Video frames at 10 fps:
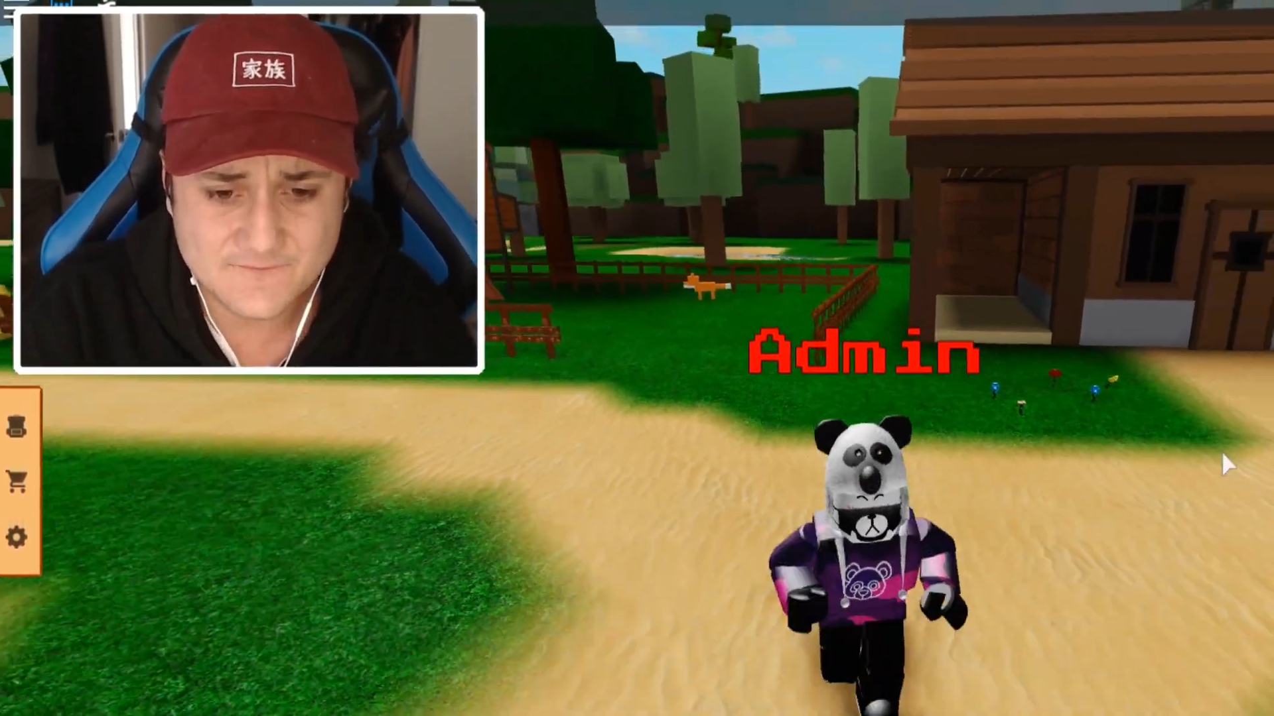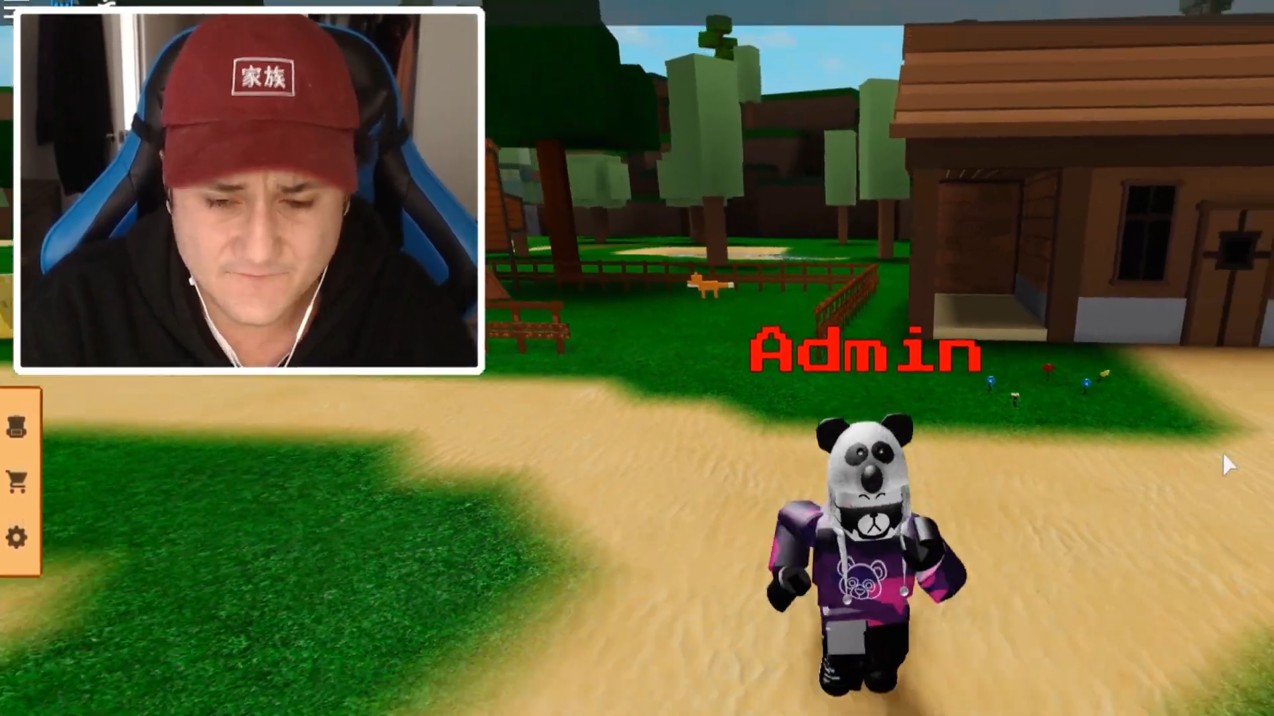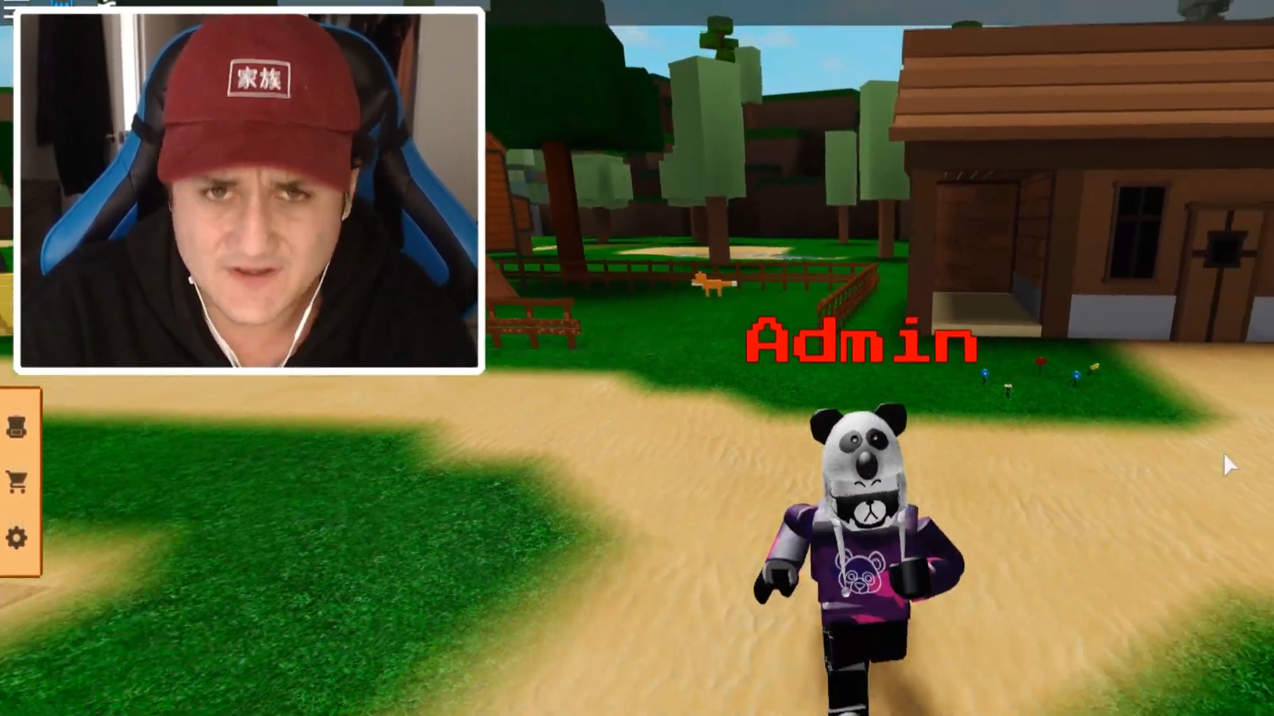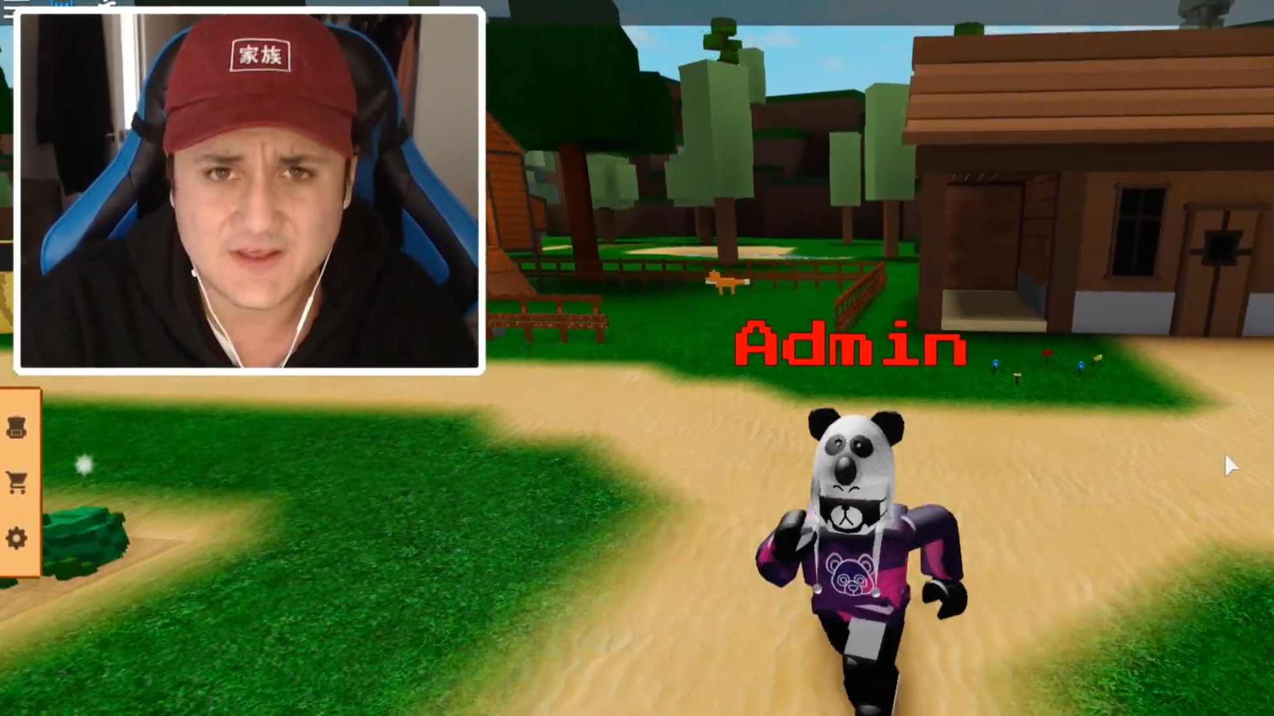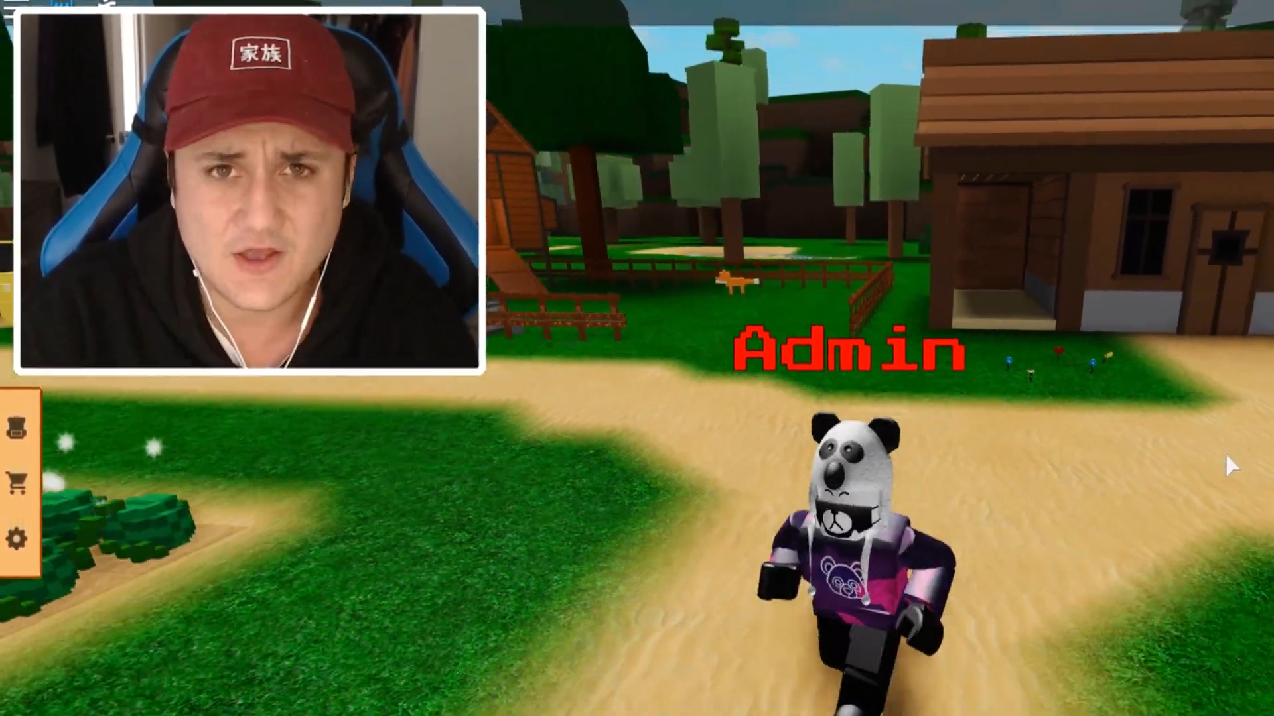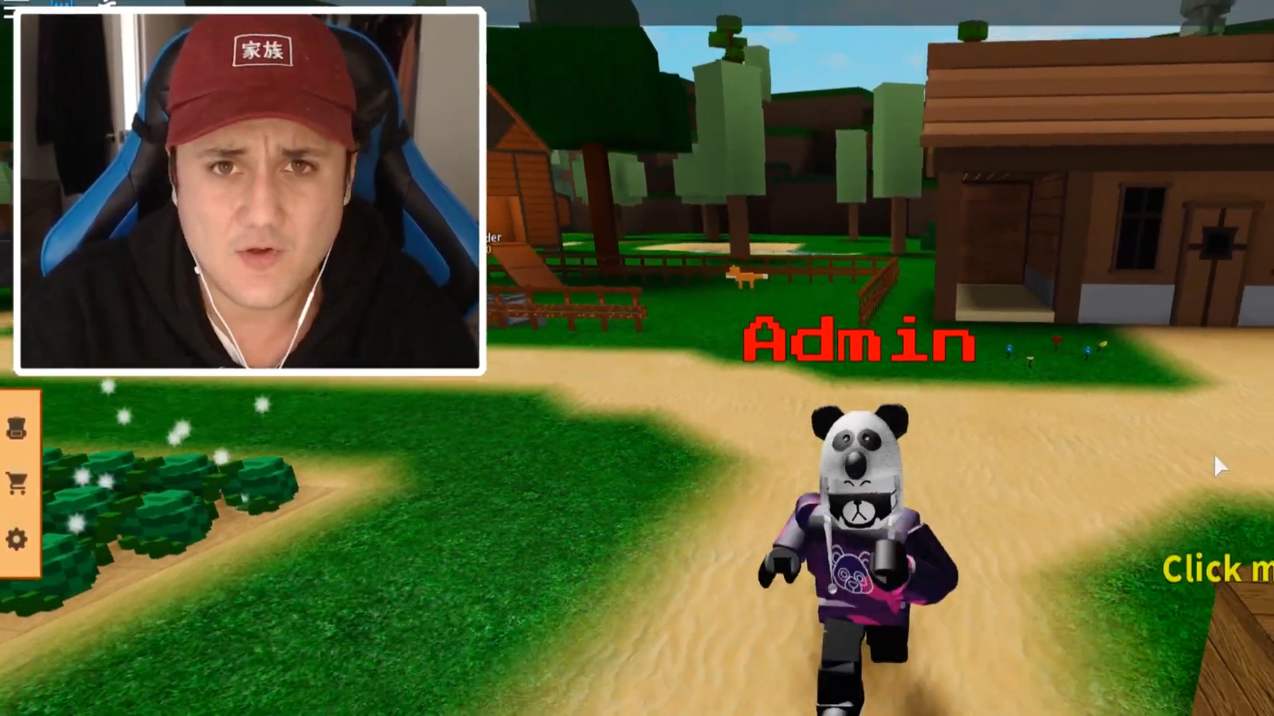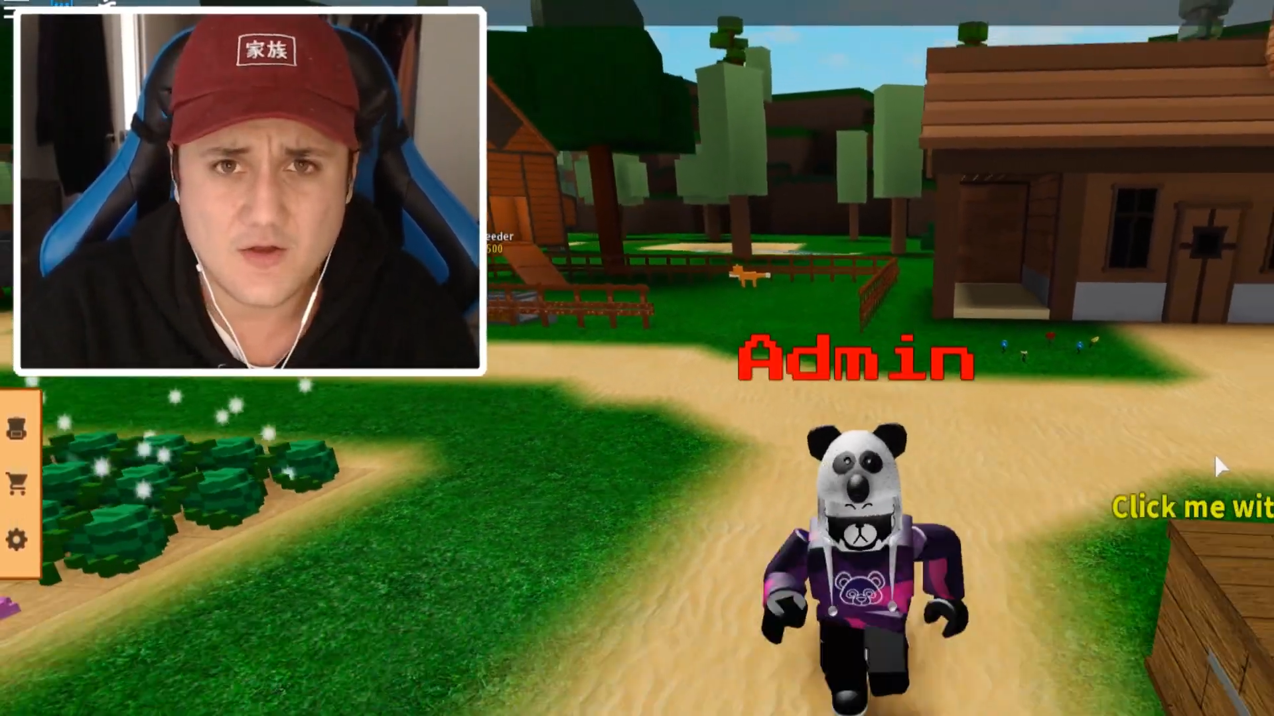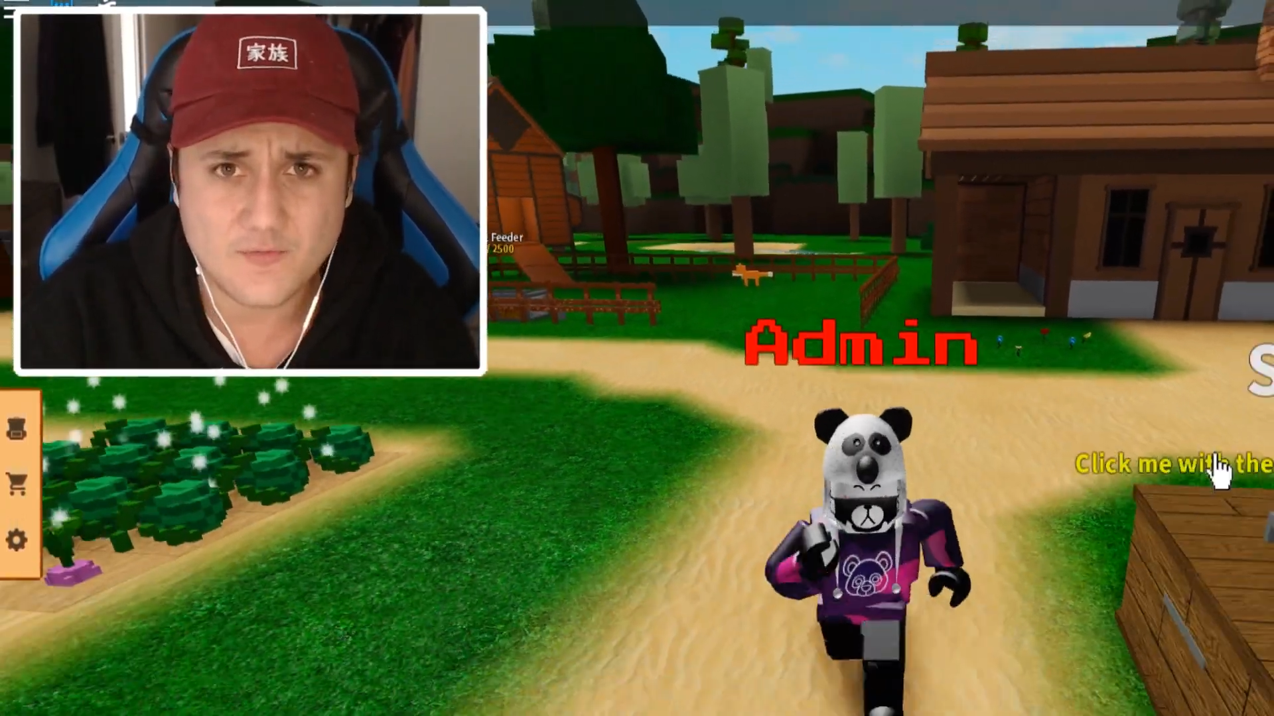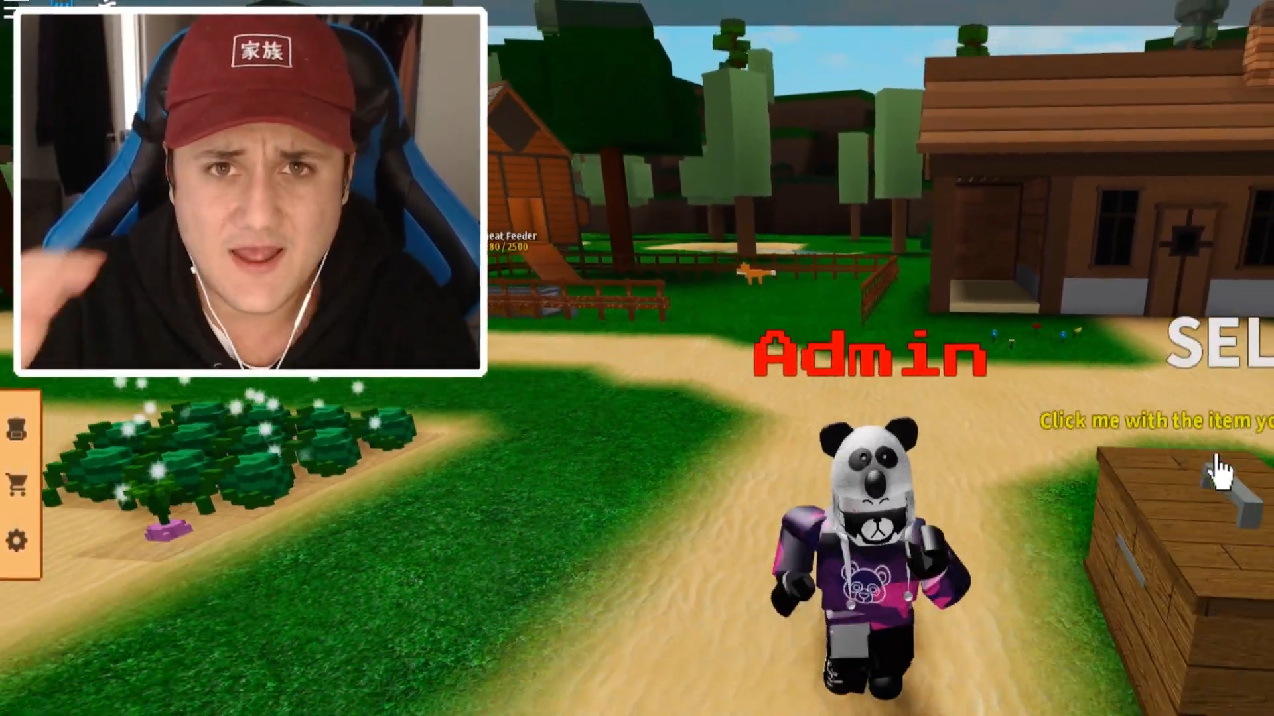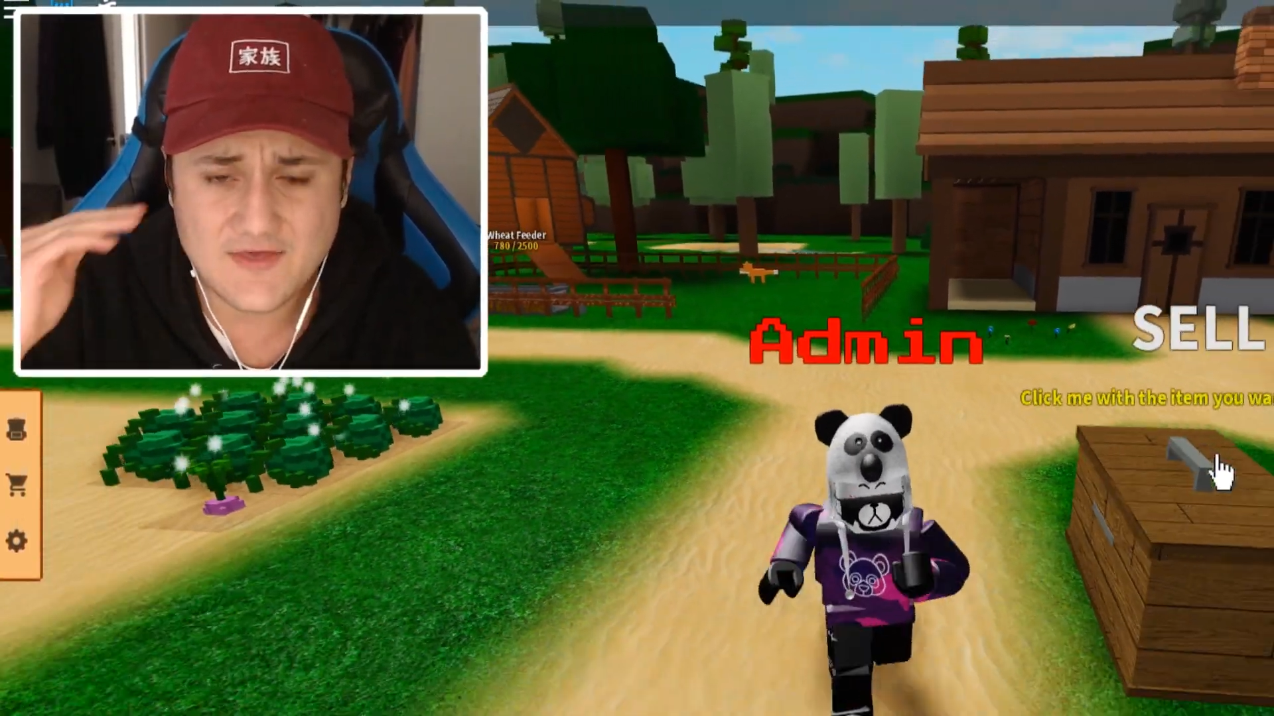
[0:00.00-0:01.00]
video,
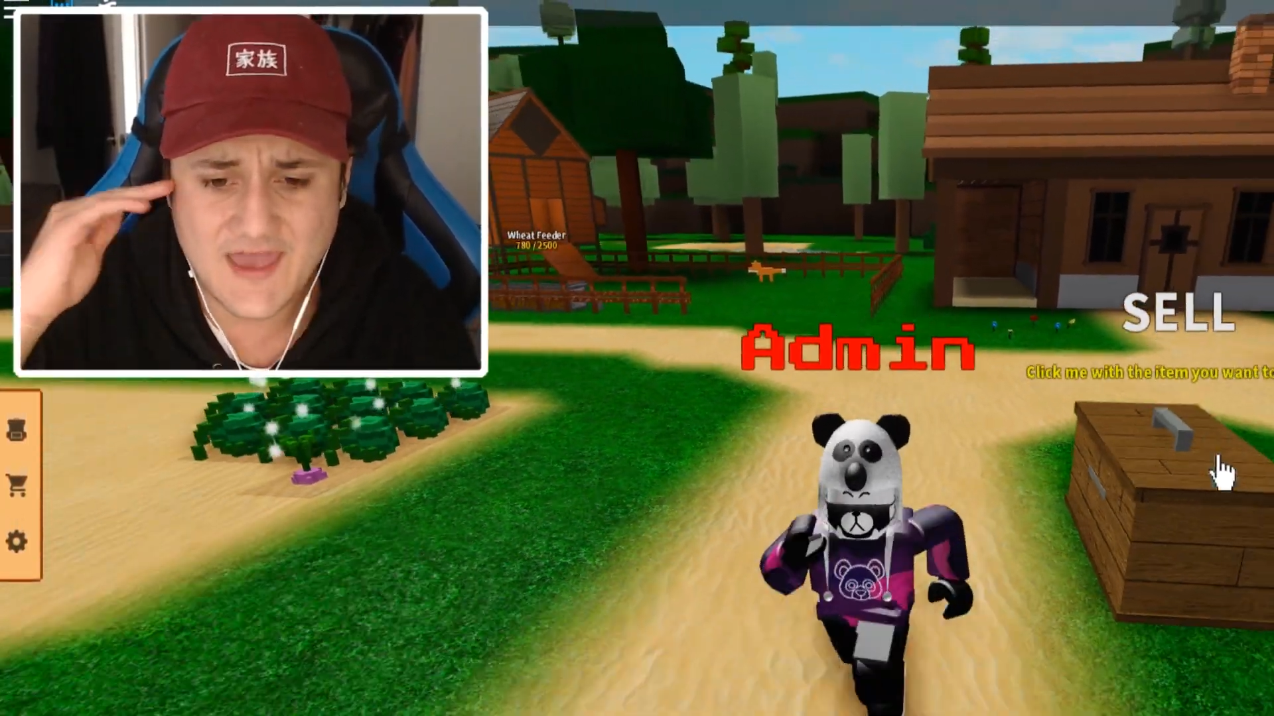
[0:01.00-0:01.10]
all right?